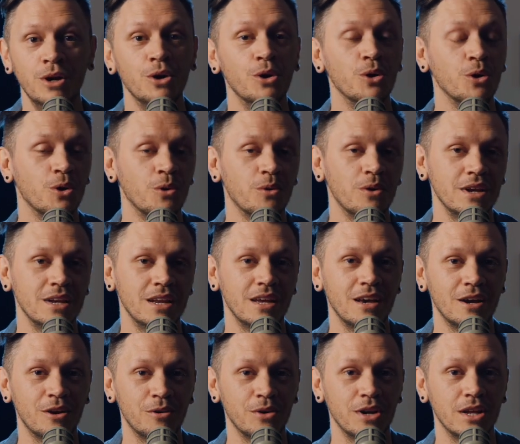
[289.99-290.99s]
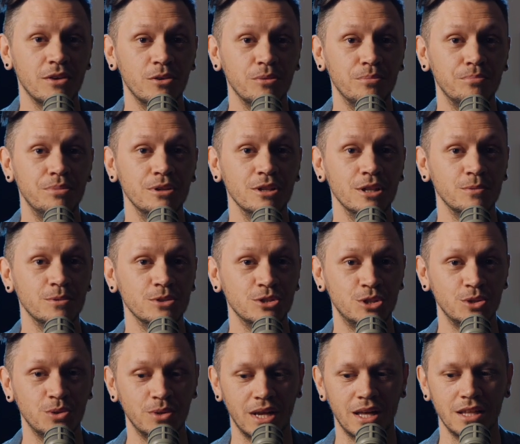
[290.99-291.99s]
or green hair or whatever Billie was
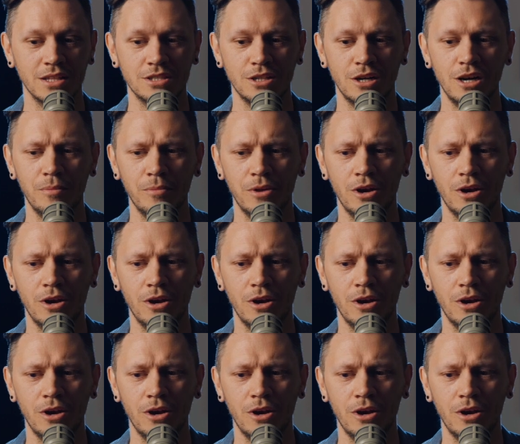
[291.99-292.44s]
doing at the time.